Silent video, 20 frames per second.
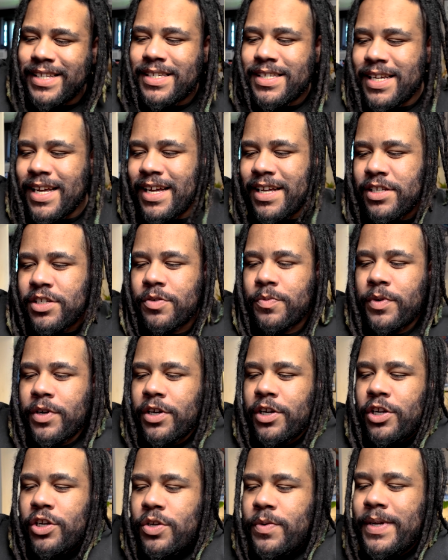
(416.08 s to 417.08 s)
it said, so we're
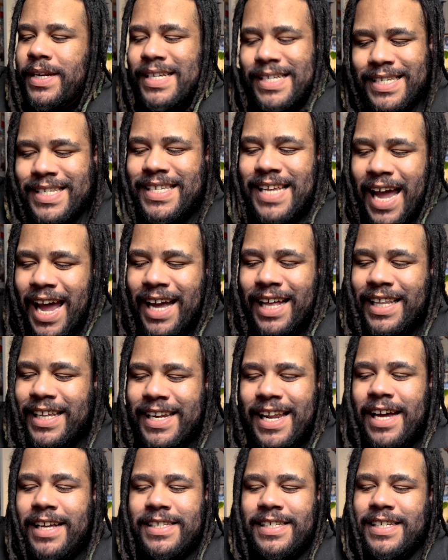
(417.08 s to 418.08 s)
gonna do it exactly
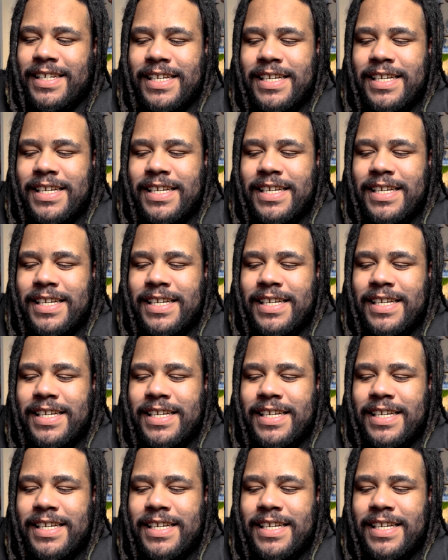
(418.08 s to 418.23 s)
down to